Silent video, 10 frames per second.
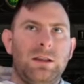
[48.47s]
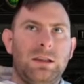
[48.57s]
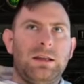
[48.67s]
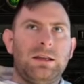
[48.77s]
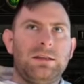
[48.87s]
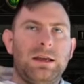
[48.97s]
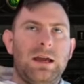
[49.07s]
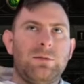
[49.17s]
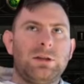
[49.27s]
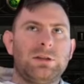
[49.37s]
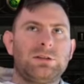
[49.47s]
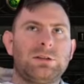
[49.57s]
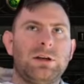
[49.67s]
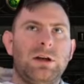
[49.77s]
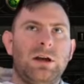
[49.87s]
lightning damage
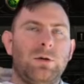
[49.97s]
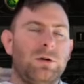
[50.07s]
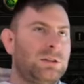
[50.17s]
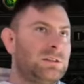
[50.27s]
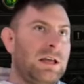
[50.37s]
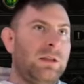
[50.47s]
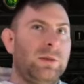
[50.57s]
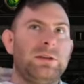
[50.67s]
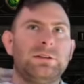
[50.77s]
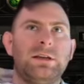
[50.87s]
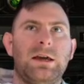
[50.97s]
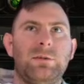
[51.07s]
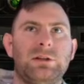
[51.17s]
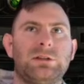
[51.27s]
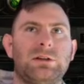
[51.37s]
or just elemental
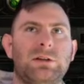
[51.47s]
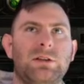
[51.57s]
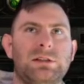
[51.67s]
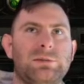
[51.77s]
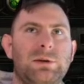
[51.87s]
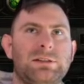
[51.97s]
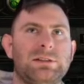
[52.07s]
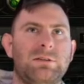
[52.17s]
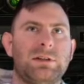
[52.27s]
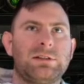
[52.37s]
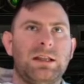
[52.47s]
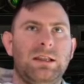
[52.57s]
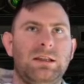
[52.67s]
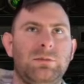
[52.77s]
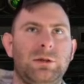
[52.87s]
damage, the spear itself does a
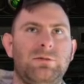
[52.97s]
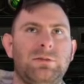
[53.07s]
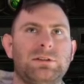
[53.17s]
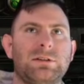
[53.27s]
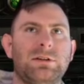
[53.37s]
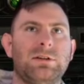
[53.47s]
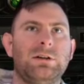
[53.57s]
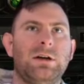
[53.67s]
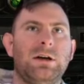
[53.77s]
little bit of physical.